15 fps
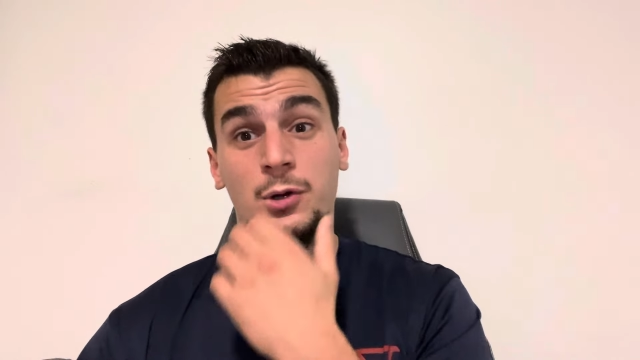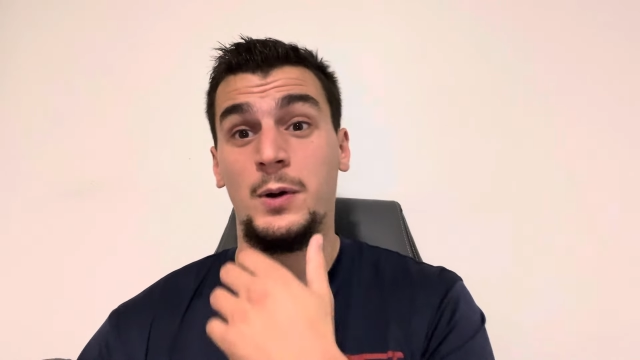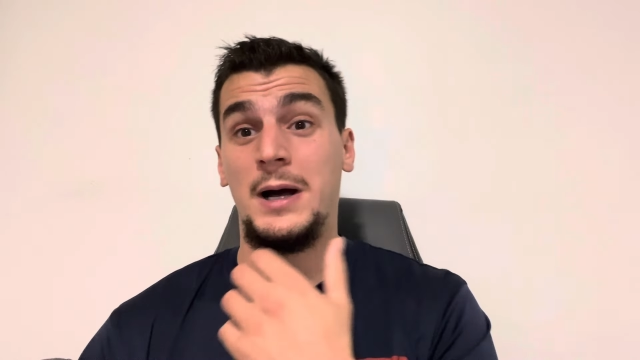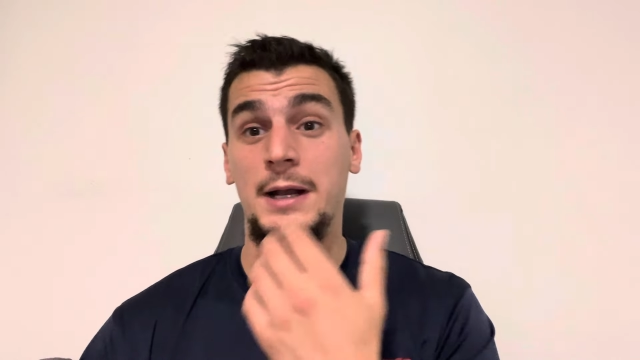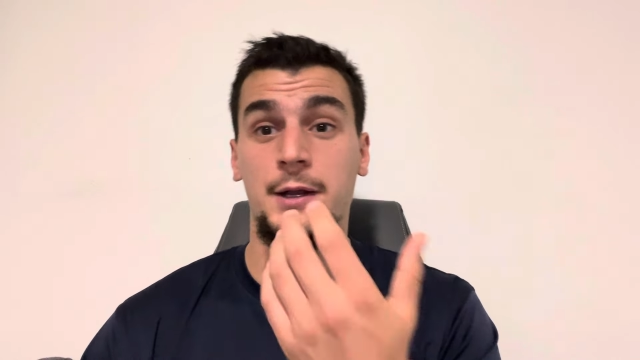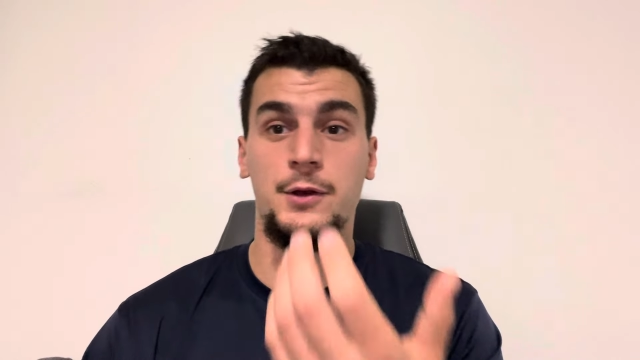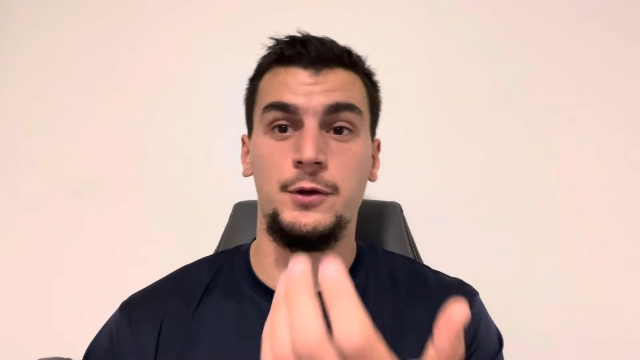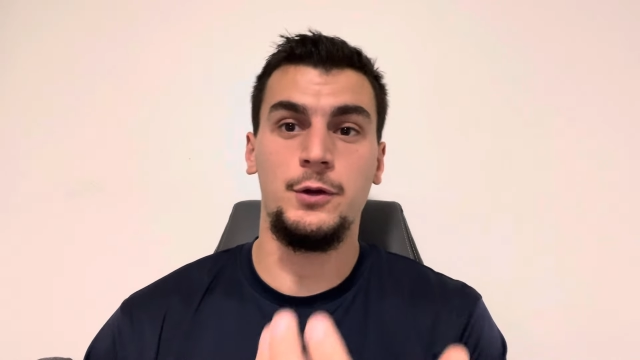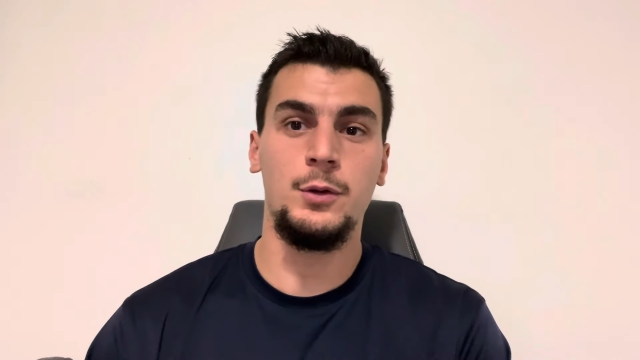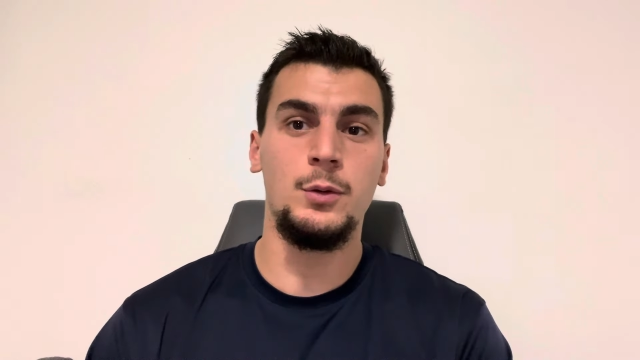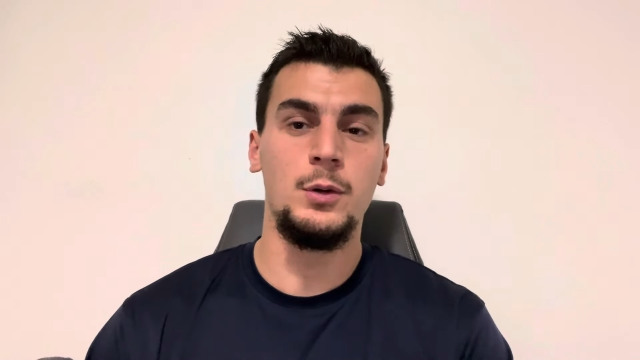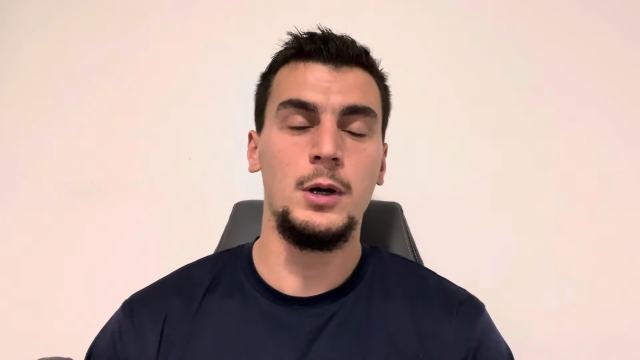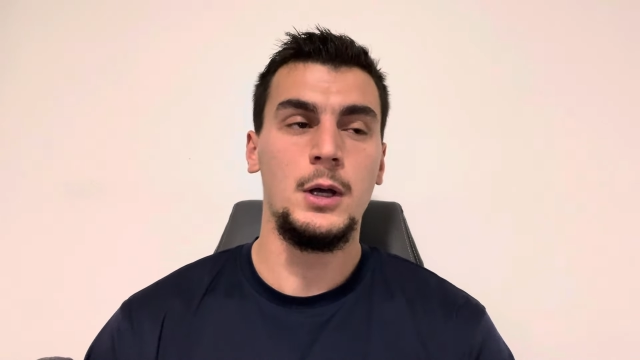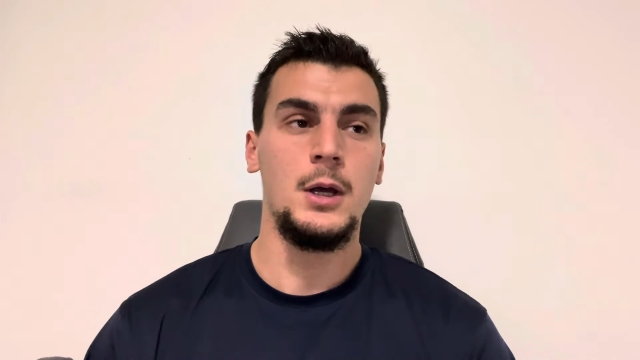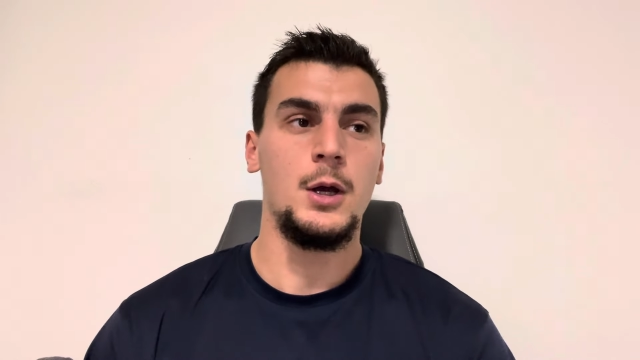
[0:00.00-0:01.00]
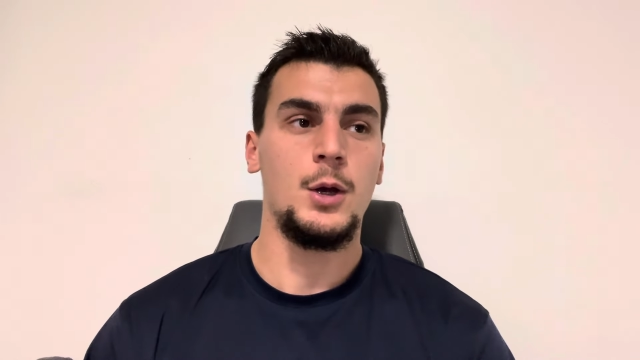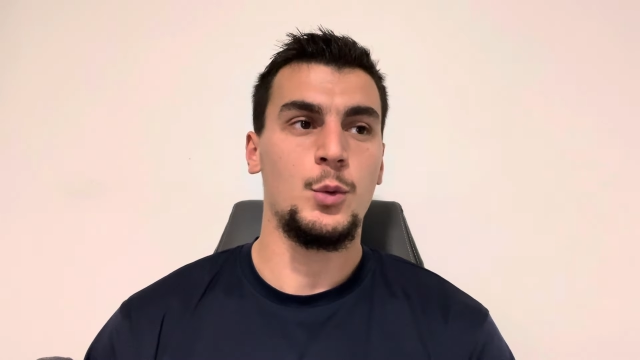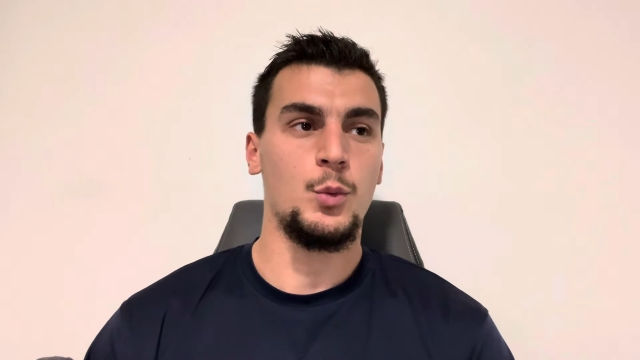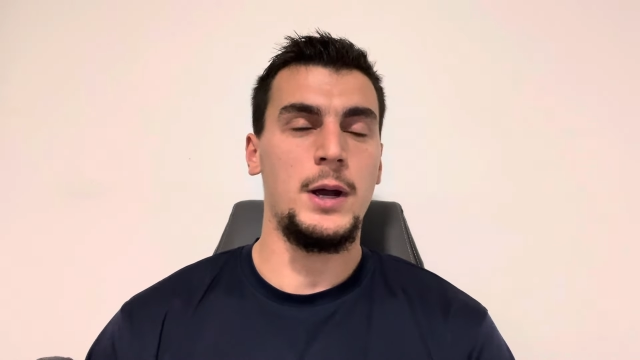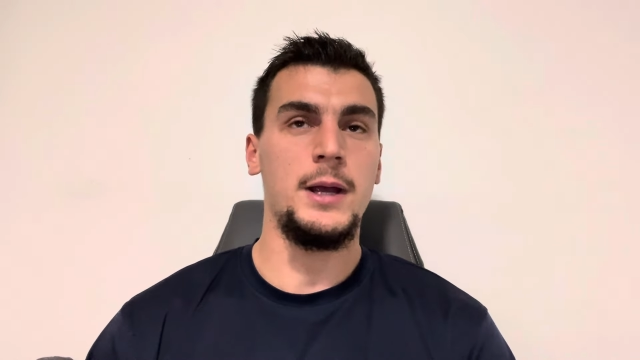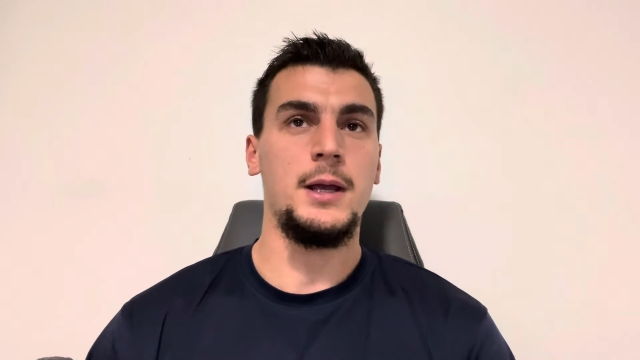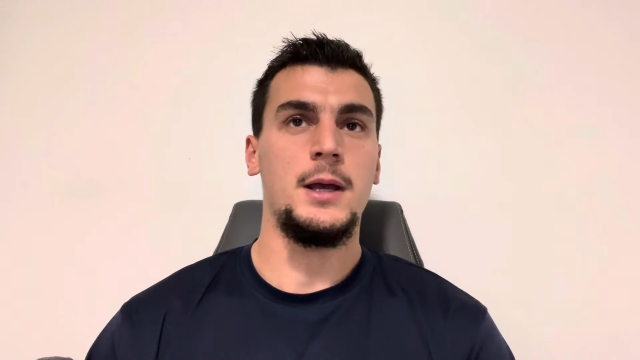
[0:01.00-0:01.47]
know how to do
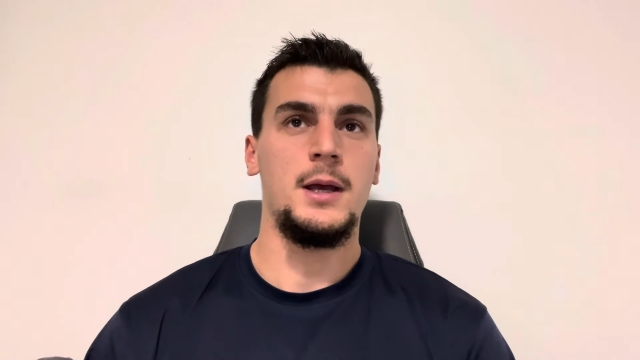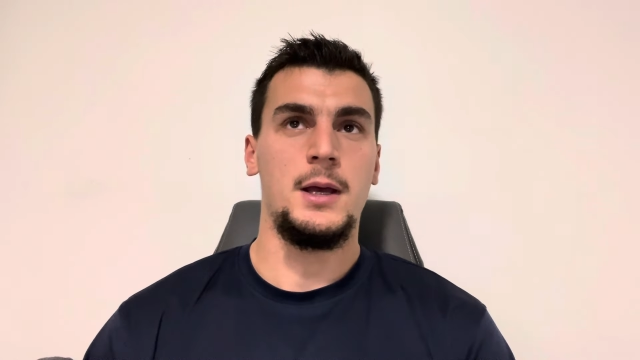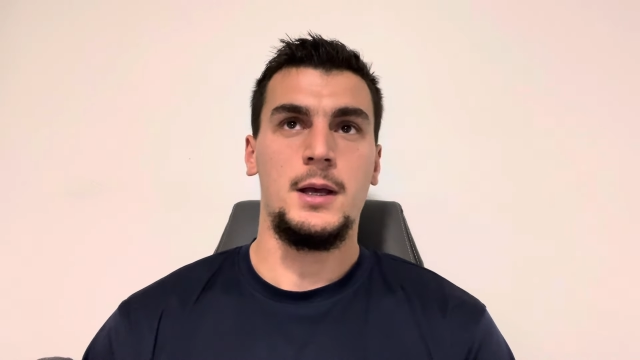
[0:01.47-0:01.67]
right